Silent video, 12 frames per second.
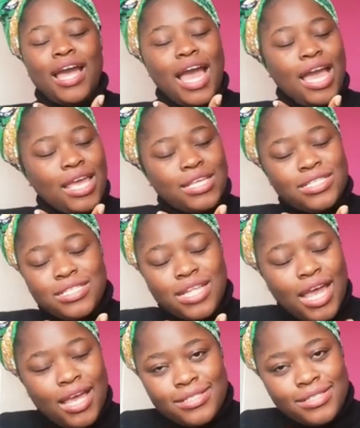I
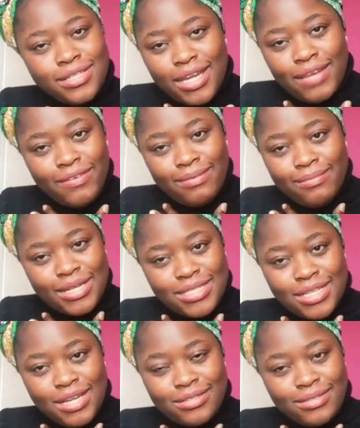still haven't
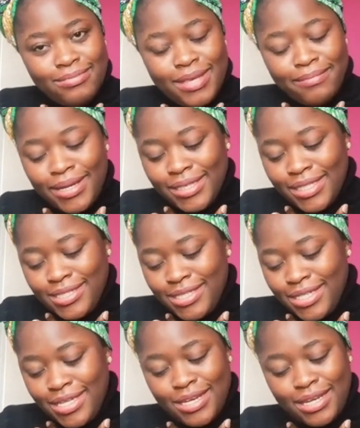mastered how to make butter
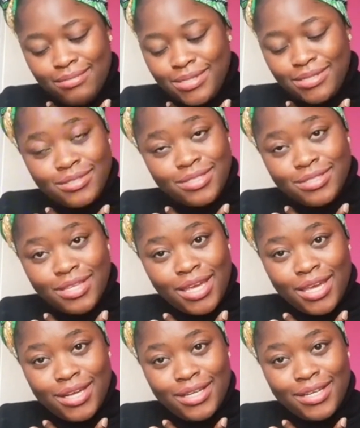chicken, and I'm still
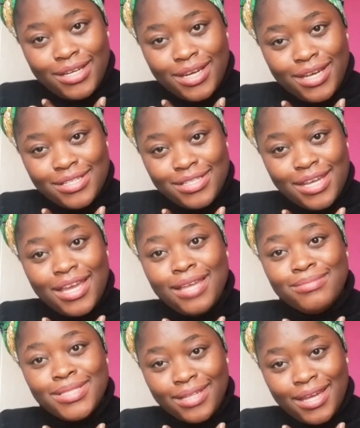struggling, guys. I
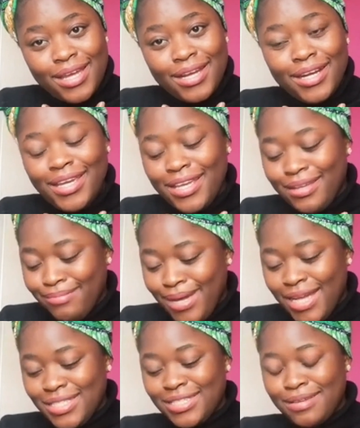am struggling.
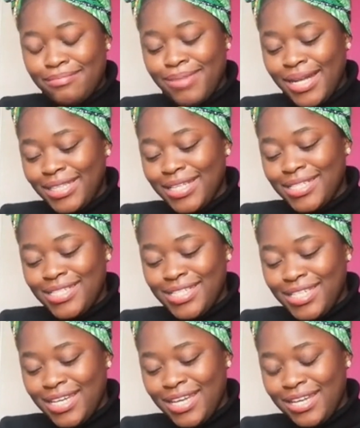But butter
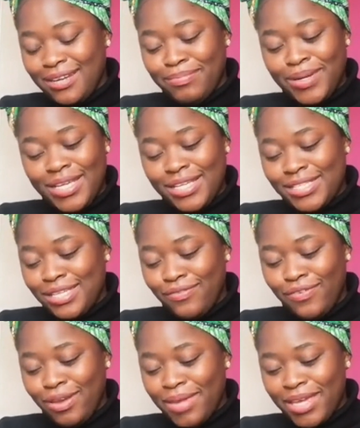chicken, please,
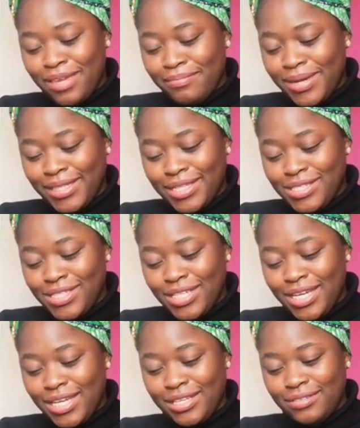if you are making butter
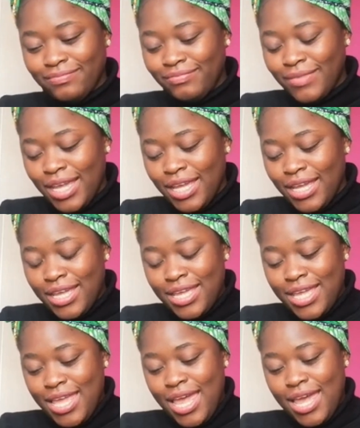chicken,
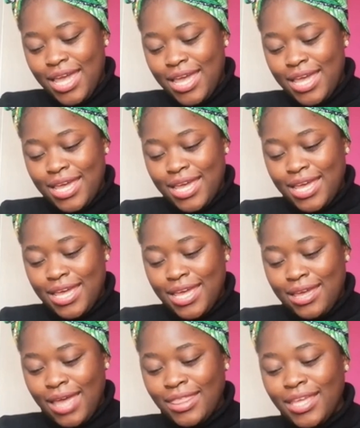
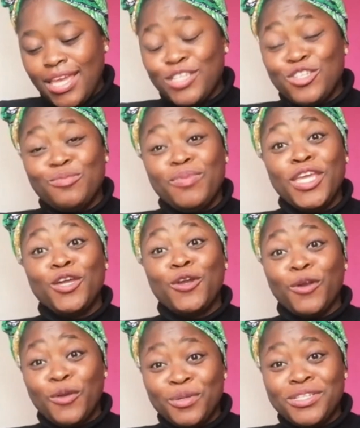I think it should be
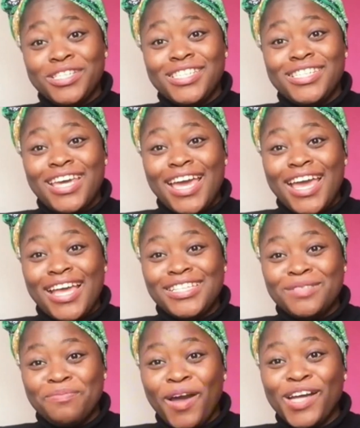included
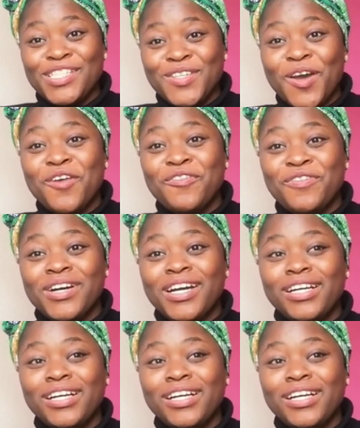as part of